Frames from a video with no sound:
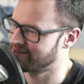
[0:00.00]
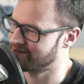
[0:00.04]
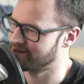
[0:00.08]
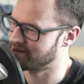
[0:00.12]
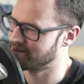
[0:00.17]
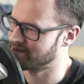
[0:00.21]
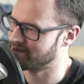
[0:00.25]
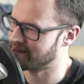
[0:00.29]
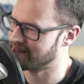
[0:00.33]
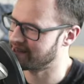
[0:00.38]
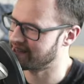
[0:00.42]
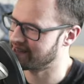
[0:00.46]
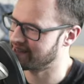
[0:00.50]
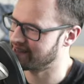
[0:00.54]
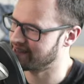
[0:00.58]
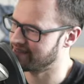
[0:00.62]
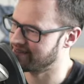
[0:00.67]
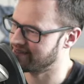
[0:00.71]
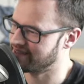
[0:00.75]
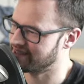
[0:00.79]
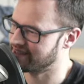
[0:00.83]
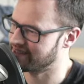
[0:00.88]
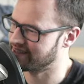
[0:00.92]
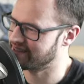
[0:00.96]
might
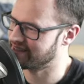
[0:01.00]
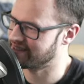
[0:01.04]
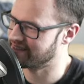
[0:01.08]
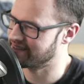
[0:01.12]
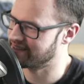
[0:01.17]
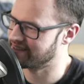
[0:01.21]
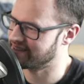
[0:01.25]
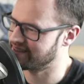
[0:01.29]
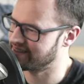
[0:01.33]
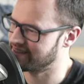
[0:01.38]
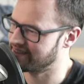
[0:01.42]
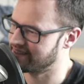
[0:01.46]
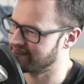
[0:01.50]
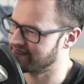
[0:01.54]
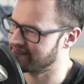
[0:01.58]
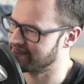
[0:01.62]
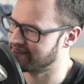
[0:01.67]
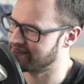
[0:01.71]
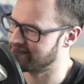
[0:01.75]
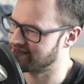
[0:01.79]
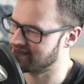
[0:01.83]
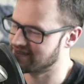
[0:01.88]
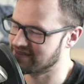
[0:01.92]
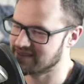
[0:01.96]
even
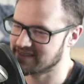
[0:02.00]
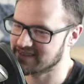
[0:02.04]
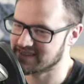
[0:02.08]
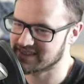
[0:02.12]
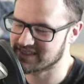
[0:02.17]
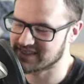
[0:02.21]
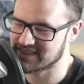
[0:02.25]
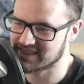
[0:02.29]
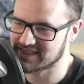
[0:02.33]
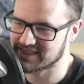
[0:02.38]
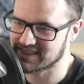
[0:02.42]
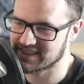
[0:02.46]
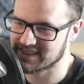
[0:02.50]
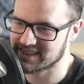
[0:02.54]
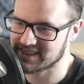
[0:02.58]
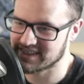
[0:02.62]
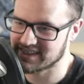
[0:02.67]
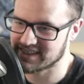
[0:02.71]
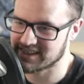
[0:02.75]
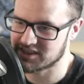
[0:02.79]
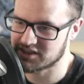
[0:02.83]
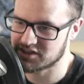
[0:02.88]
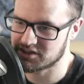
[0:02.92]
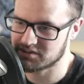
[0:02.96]

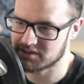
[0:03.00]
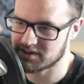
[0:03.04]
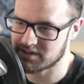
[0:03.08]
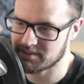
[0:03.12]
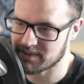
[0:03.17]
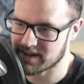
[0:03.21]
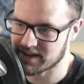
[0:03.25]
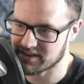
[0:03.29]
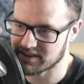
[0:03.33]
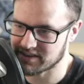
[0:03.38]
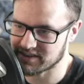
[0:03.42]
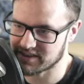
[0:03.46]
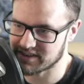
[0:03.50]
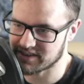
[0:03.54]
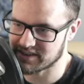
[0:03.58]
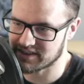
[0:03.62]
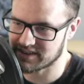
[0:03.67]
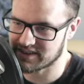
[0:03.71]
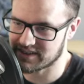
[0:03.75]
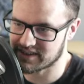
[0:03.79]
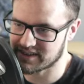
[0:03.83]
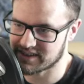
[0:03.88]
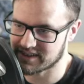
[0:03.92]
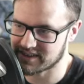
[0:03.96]
shoot them out a little
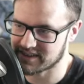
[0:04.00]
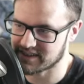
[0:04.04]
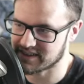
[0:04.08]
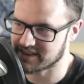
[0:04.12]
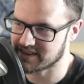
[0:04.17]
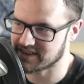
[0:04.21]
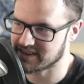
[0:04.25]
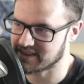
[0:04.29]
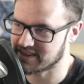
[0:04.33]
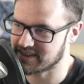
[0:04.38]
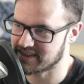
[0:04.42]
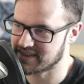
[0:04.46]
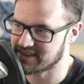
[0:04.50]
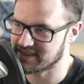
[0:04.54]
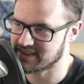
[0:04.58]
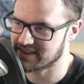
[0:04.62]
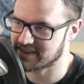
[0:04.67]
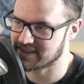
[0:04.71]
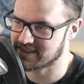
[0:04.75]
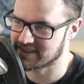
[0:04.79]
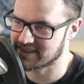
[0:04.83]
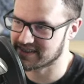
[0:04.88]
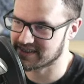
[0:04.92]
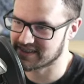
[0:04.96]
harder than
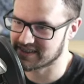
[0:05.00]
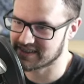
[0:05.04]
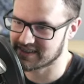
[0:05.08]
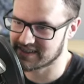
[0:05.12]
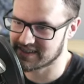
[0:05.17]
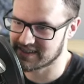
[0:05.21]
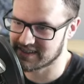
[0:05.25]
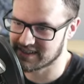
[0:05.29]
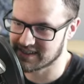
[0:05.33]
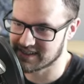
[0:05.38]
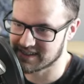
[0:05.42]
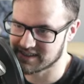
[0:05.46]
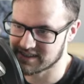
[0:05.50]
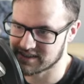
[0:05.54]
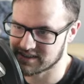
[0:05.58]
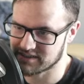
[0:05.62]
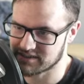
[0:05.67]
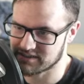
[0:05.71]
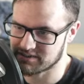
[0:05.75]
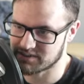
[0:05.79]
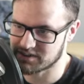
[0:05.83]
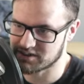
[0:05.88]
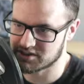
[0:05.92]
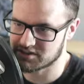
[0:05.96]
this. So
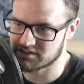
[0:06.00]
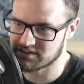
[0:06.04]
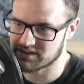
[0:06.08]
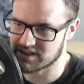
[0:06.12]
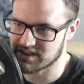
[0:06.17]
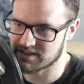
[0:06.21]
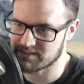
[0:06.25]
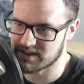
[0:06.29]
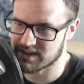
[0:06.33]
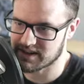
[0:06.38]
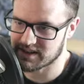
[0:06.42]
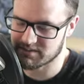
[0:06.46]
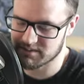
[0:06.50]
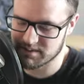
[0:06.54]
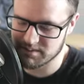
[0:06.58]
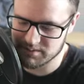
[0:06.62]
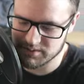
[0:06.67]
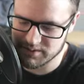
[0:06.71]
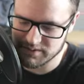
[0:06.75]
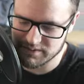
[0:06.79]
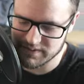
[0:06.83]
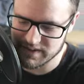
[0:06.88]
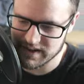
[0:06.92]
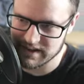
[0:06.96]
we're shooting them out at
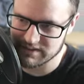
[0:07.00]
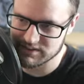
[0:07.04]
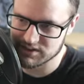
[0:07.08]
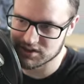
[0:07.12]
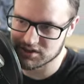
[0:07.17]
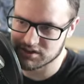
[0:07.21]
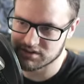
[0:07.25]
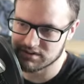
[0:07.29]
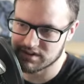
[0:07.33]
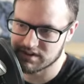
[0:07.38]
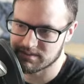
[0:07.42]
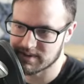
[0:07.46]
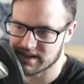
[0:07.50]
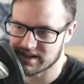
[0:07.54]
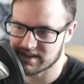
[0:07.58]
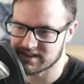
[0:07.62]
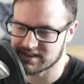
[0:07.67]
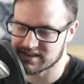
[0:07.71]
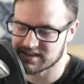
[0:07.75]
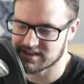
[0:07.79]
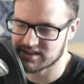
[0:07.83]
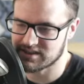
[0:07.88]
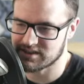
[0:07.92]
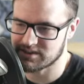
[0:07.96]
1.5. Let's shoot them out at
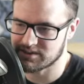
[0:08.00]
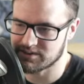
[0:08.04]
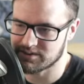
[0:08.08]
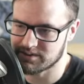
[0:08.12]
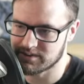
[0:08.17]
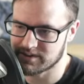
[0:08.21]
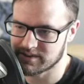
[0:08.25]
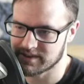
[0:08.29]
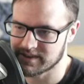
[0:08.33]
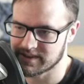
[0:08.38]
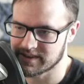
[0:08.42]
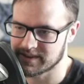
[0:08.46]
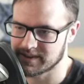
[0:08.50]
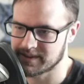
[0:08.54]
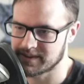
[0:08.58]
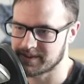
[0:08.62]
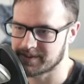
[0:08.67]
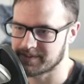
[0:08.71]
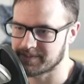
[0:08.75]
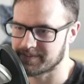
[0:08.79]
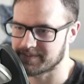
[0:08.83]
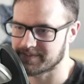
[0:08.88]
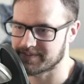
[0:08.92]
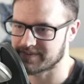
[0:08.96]
2.
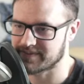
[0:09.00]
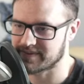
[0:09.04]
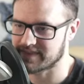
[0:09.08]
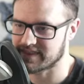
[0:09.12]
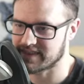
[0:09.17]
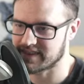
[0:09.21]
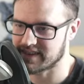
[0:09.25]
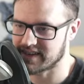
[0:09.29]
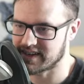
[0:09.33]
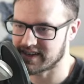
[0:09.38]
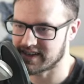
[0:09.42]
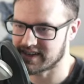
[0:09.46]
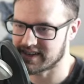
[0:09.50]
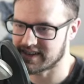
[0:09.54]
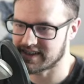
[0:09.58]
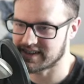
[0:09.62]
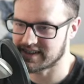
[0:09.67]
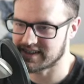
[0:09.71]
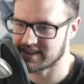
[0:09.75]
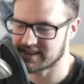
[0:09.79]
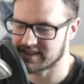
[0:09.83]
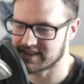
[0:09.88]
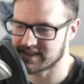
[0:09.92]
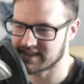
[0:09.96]

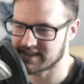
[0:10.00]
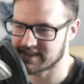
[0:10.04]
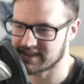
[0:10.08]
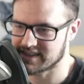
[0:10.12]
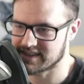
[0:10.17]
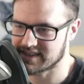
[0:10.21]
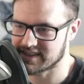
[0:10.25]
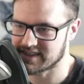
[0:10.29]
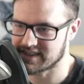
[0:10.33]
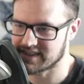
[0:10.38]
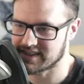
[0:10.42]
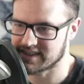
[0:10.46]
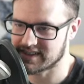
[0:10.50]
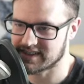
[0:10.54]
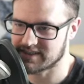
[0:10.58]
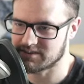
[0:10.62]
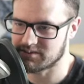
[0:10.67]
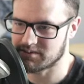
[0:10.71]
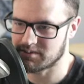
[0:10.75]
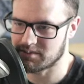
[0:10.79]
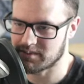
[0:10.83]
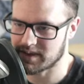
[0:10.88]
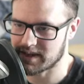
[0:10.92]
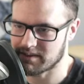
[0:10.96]
And
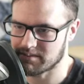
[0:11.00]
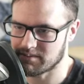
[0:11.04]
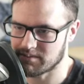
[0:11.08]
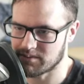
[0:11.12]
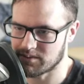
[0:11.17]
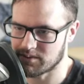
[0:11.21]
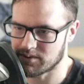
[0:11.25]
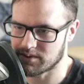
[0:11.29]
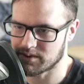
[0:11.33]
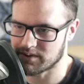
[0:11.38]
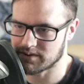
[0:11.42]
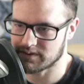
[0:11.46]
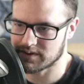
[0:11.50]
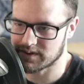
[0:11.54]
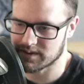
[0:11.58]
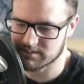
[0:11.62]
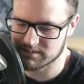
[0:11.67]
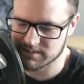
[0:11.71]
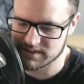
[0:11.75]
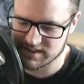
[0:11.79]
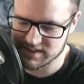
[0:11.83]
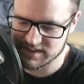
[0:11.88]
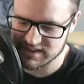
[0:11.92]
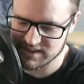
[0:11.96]
we'll make more of them
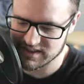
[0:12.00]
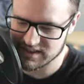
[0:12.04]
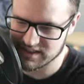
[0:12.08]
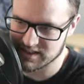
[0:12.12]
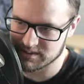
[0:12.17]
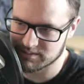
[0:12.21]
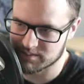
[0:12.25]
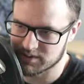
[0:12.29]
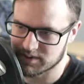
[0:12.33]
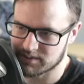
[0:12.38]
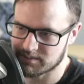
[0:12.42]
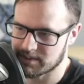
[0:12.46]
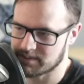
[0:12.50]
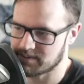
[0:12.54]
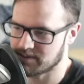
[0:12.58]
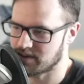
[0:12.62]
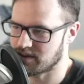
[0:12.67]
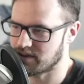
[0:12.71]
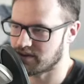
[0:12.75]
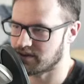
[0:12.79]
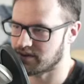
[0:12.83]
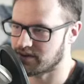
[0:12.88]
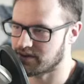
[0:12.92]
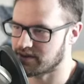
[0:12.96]
still. Put them up to
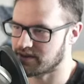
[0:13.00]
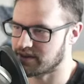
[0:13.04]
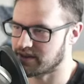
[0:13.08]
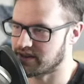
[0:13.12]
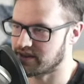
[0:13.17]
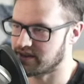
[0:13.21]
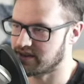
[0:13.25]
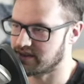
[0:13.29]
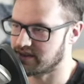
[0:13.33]
30.